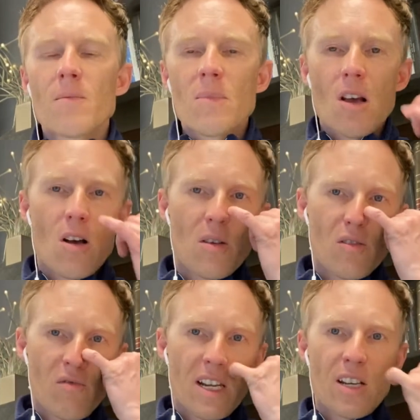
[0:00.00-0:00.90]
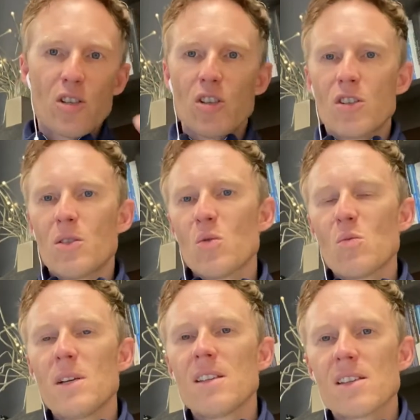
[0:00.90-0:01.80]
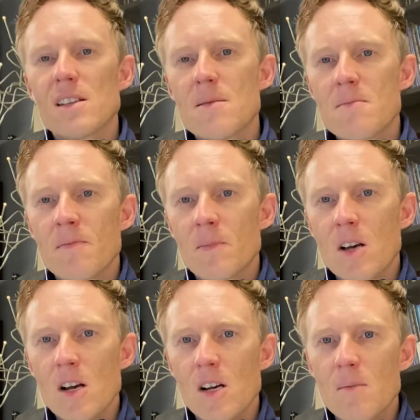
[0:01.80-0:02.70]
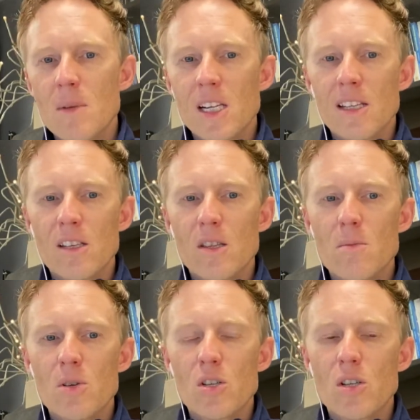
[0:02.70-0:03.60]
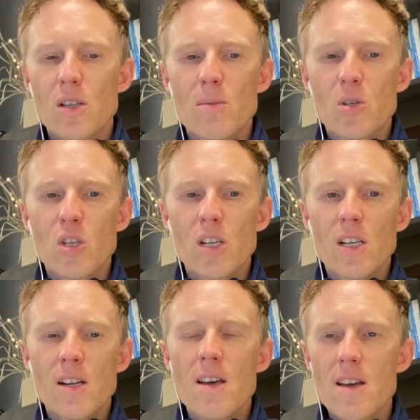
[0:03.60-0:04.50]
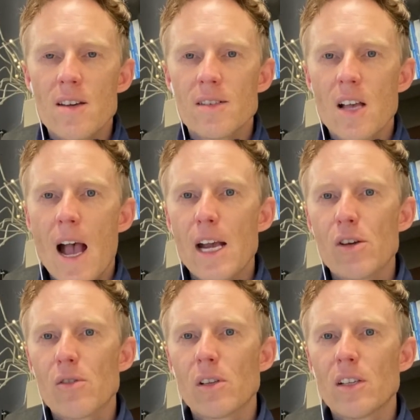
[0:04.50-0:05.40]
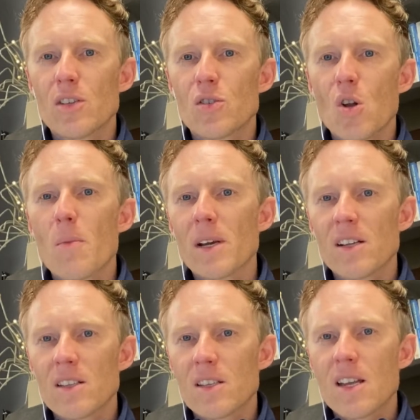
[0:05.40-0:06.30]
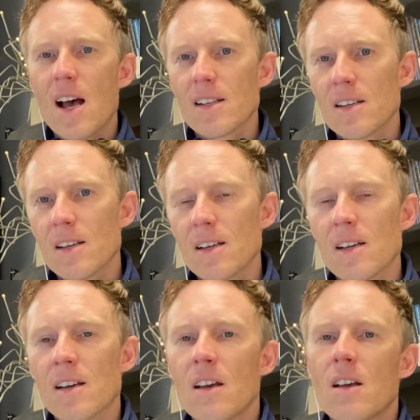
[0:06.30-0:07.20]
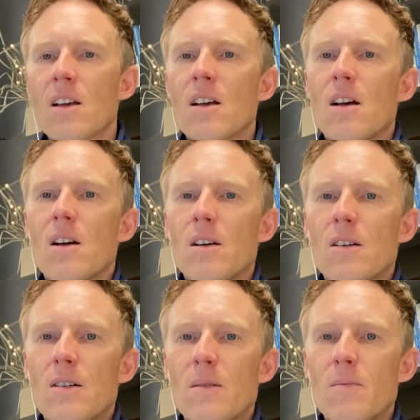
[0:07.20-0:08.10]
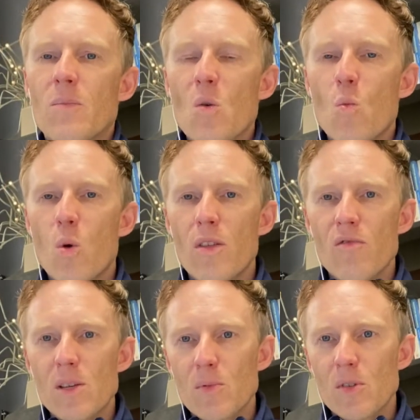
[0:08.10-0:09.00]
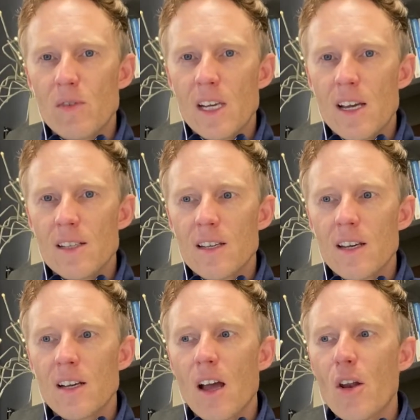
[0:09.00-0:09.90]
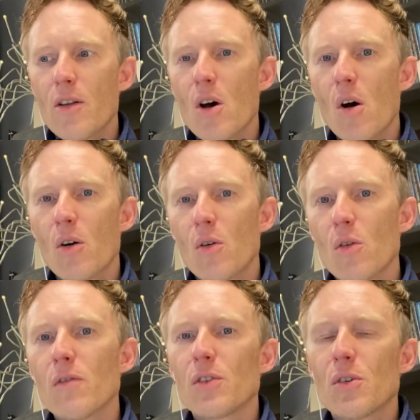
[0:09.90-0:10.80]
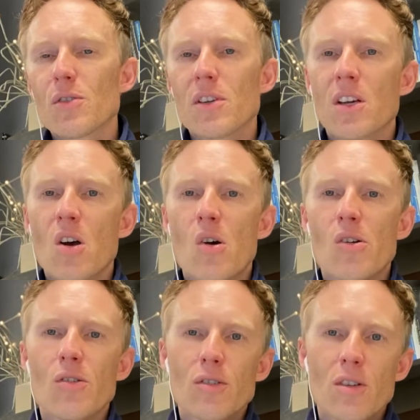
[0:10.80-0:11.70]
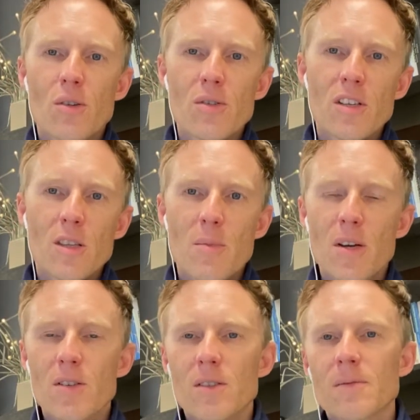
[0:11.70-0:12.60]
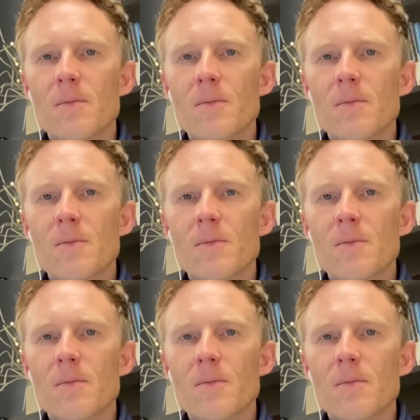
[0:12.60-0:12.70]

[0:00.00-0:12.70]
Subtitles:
the reading should still be the same, meaning that the machine is accurately stopping and starting with respiratory gating and not overdosing or underdosing the patient.